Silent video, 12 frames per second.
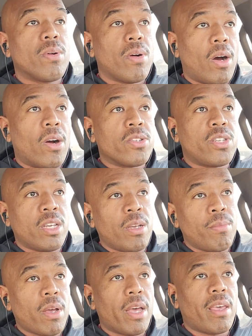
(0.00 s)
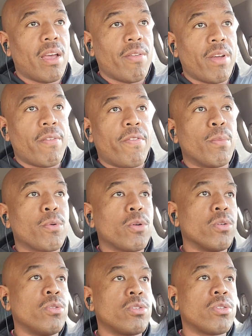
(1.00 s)
our team at Caravan Film
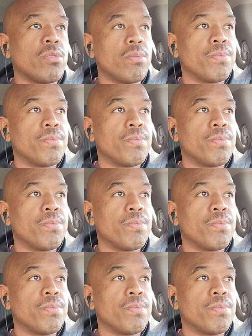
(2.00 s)
Crews,